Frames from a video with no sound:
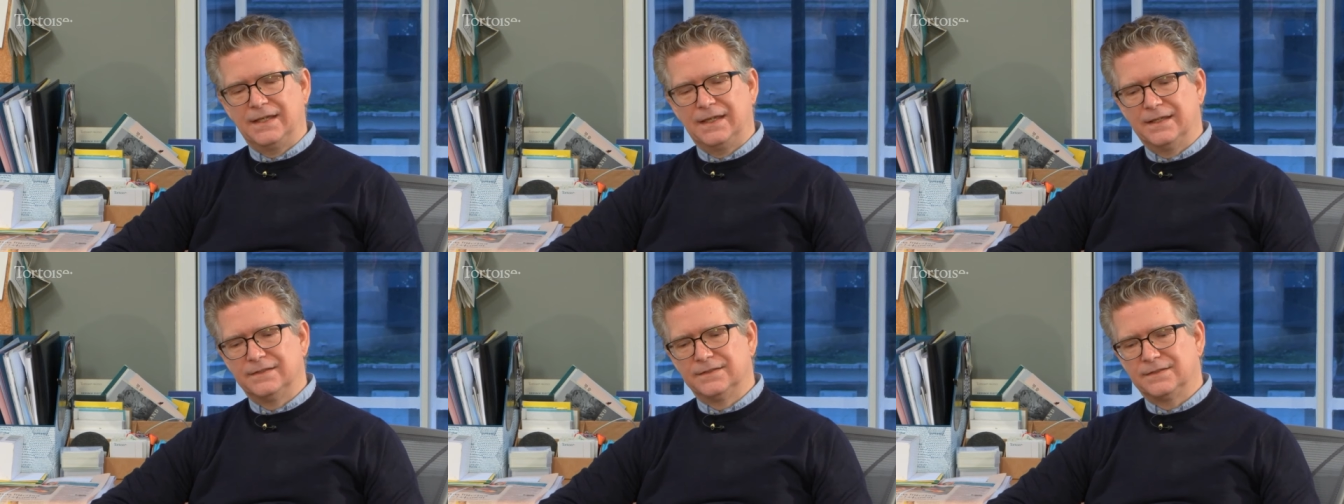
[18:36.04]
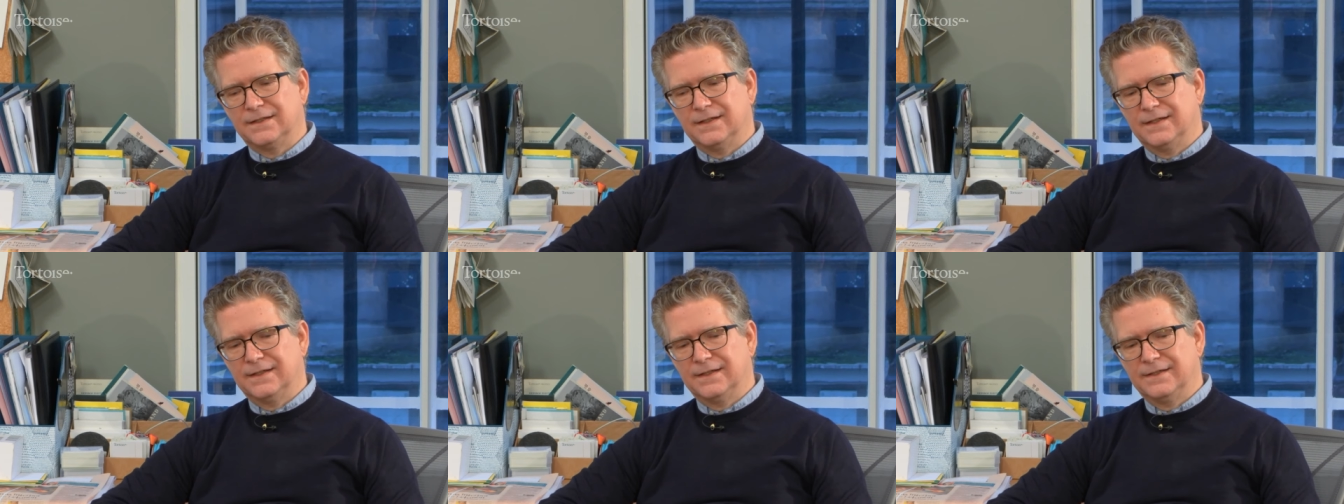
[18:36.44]
And
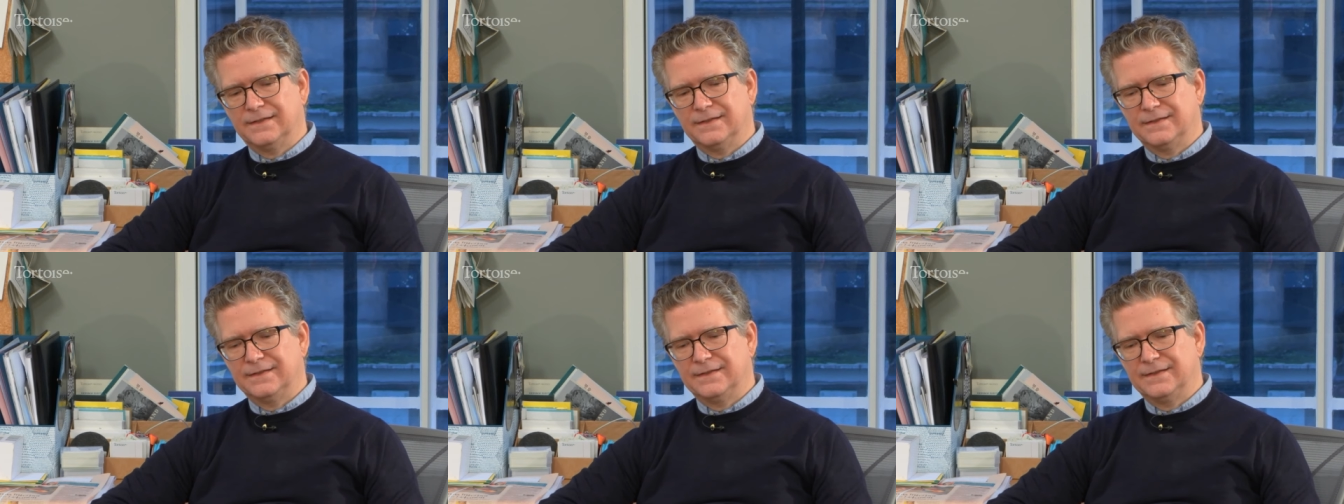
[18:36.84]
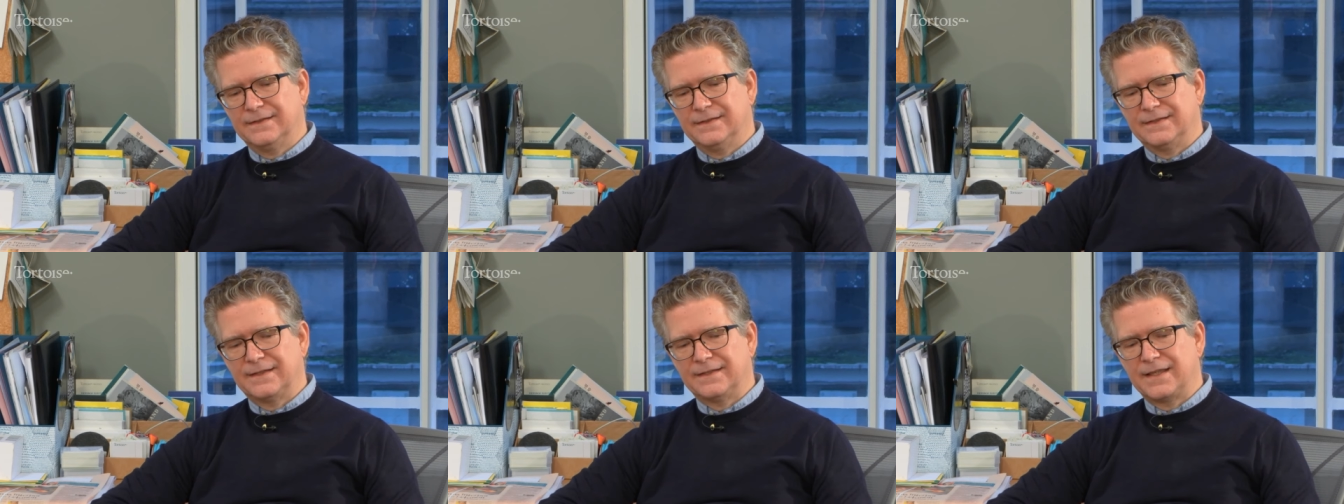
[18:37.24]

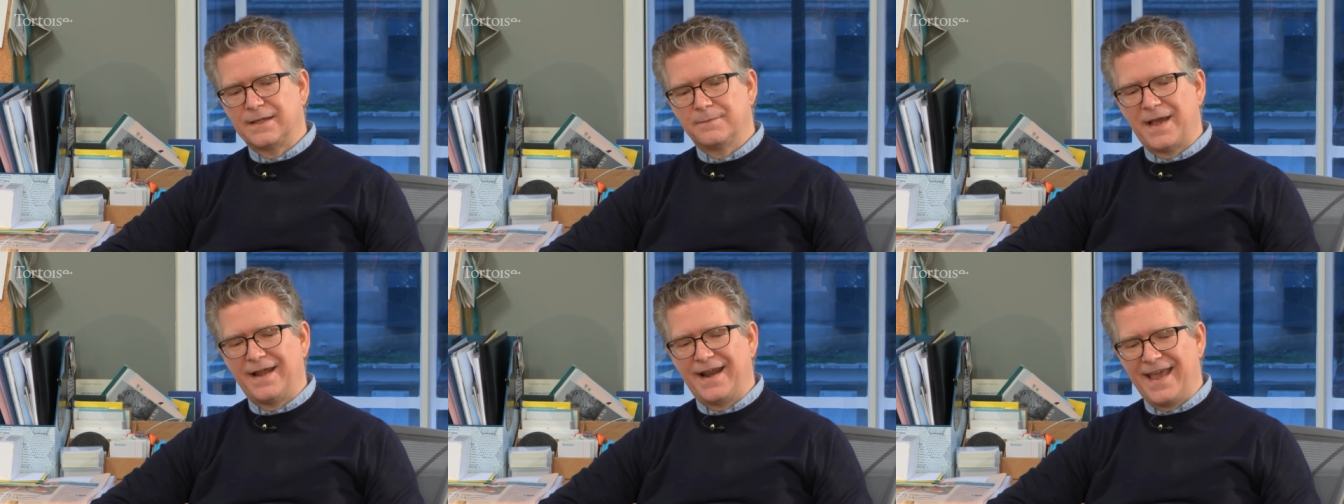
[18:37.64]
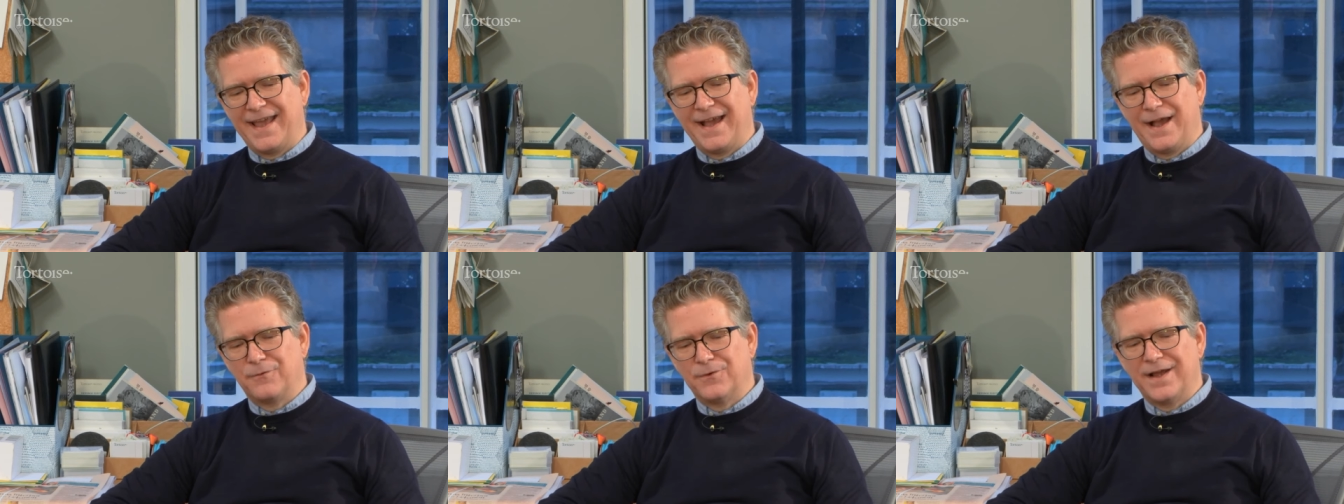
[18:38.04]
the thing about
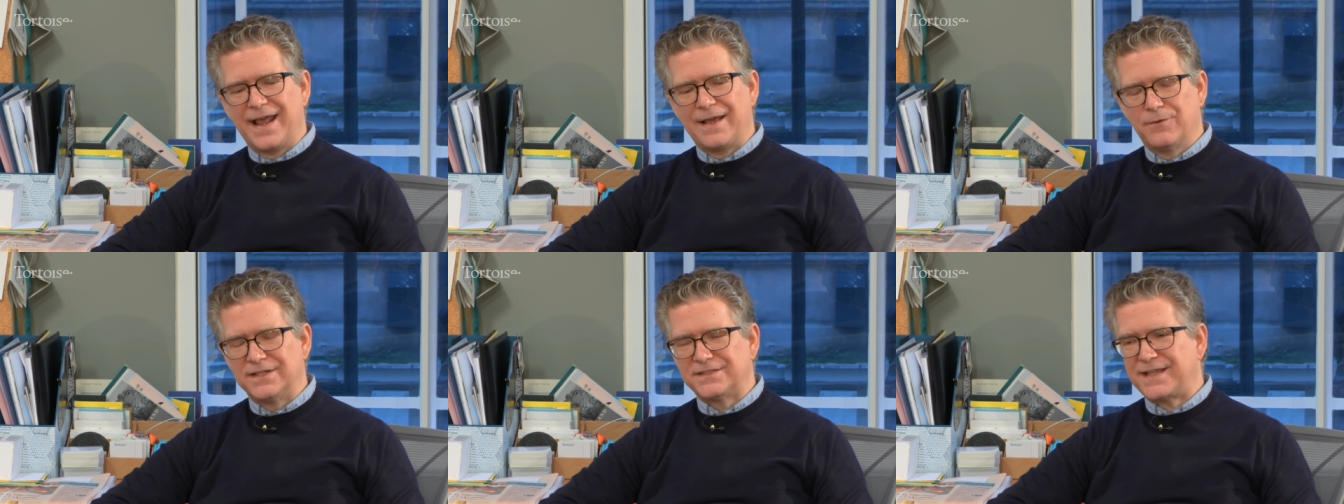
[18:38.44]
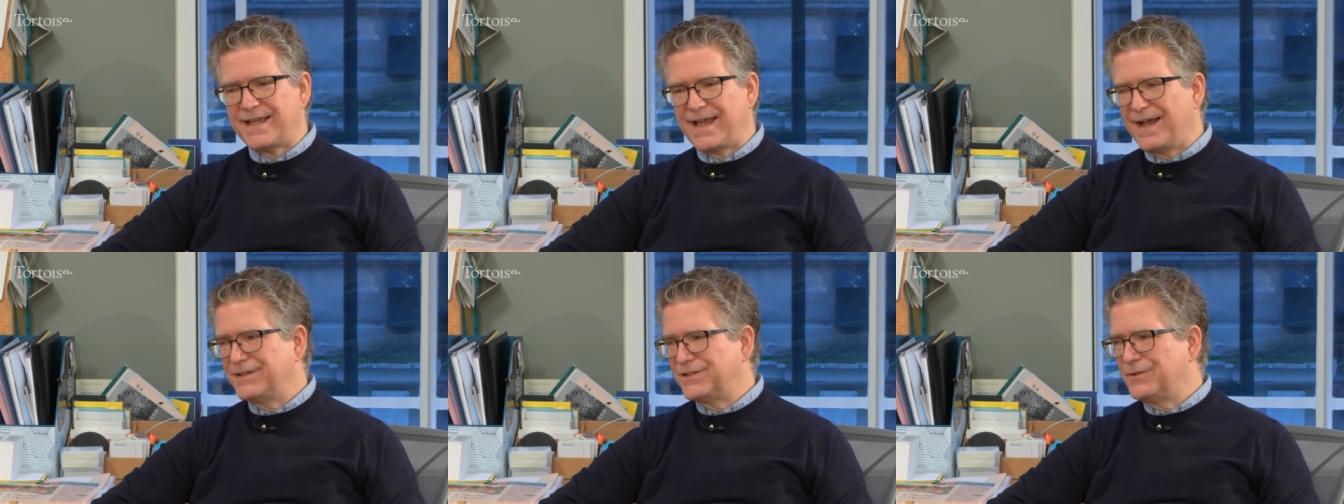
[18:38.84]
AI, what is
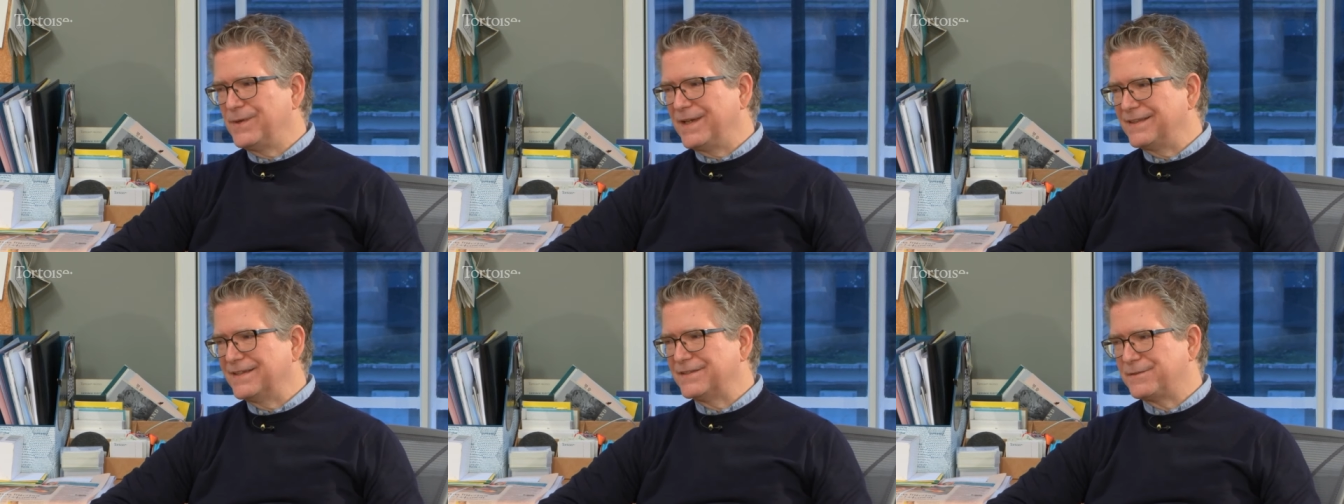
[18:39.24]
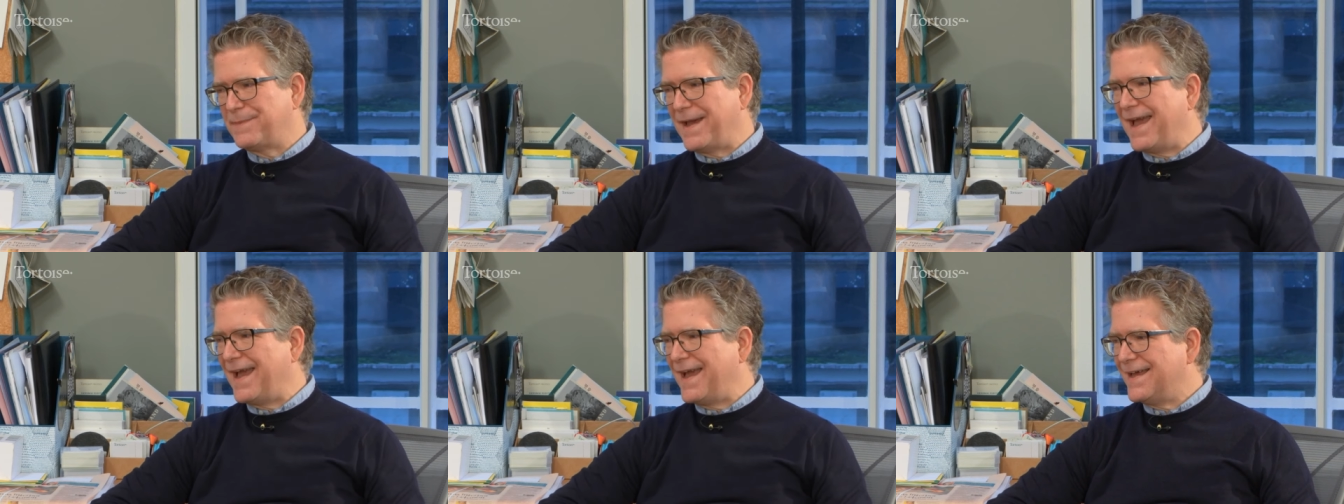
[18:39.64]
AI doing that's
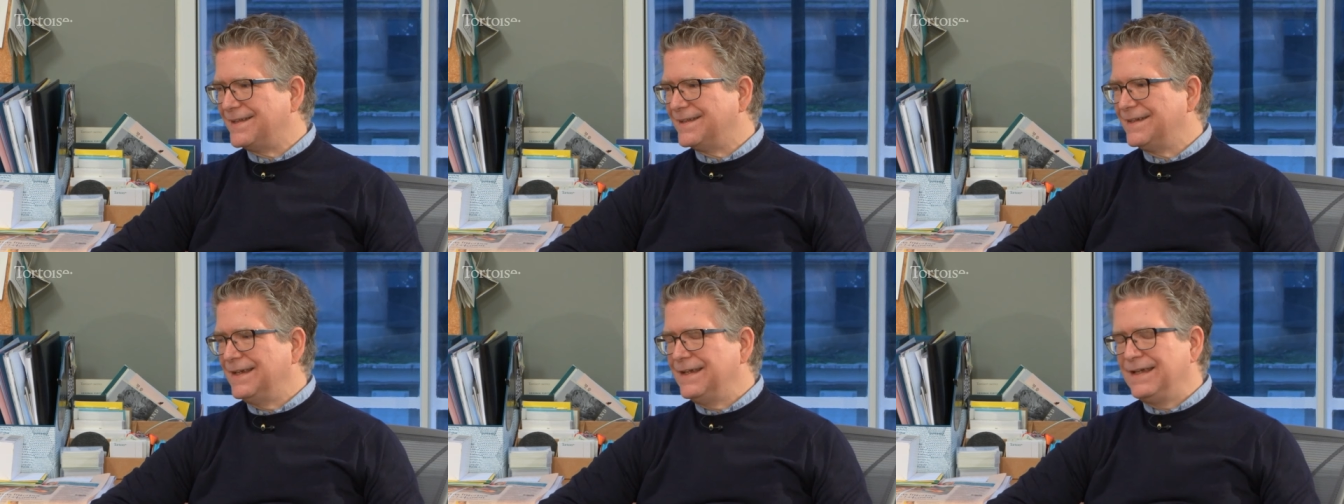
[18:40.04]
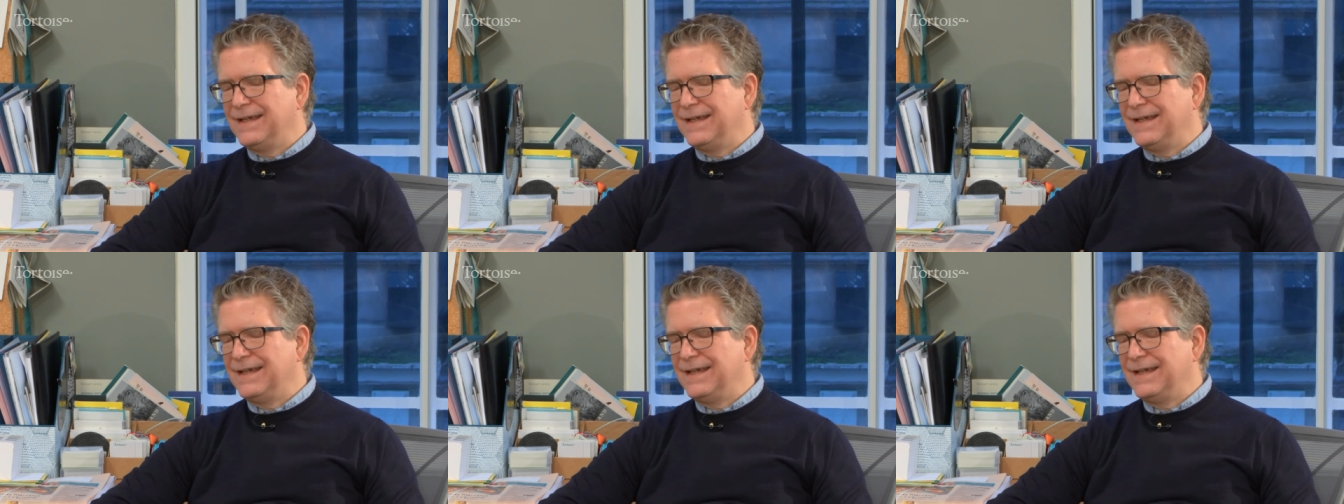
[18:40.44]
bad?